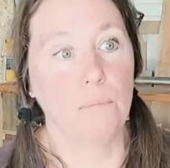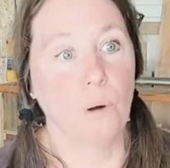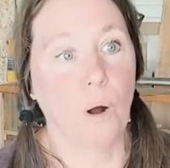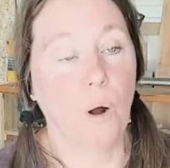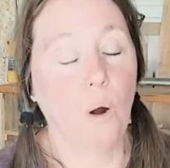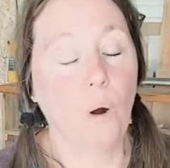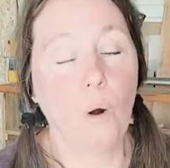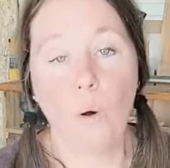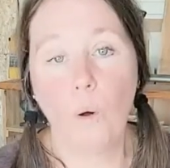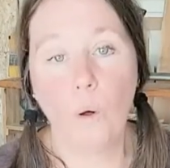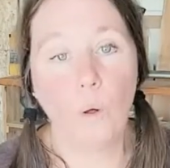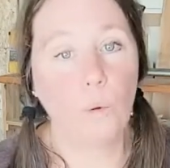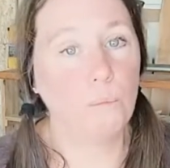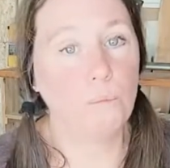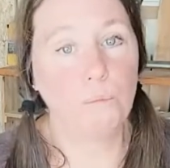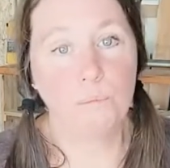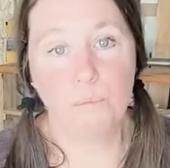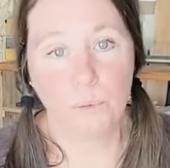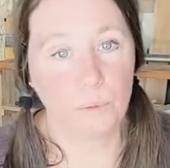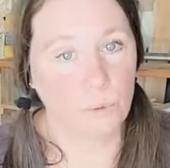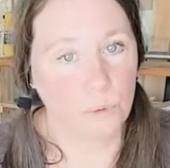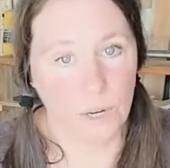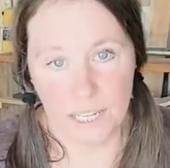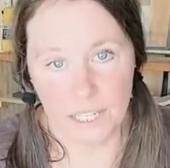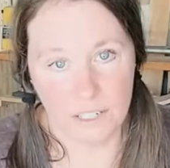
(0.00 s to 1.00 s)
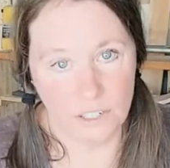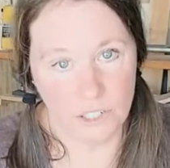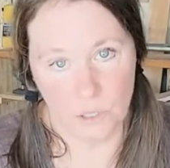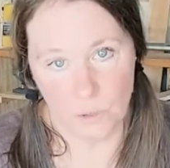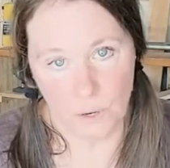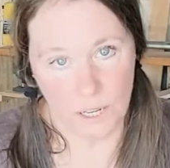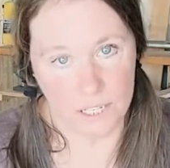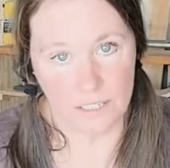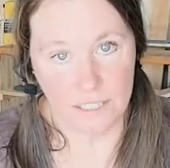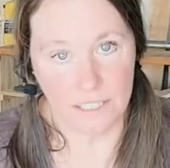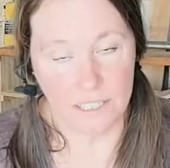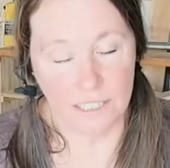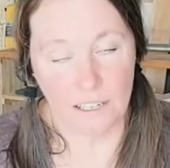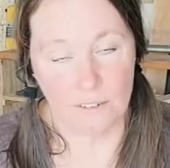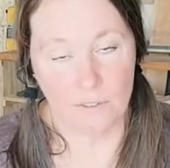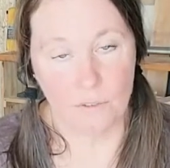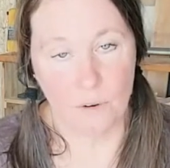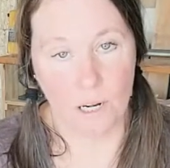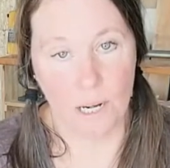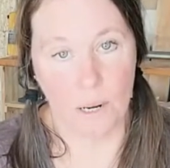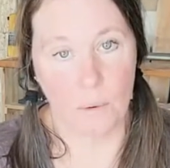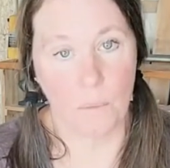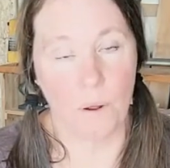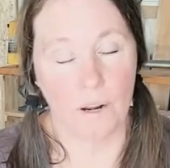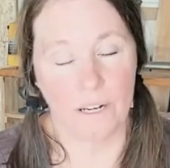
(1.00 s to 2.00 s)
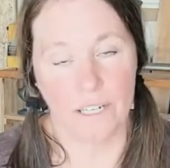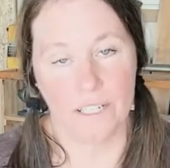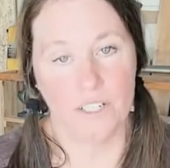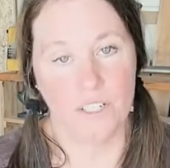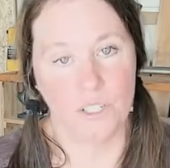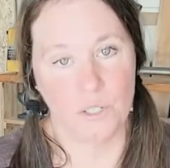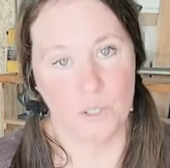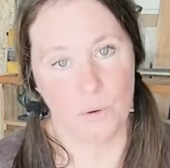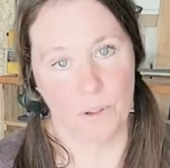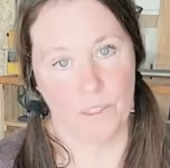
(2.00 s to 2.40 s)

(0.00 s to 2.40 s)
whole brand new idea of what I want to do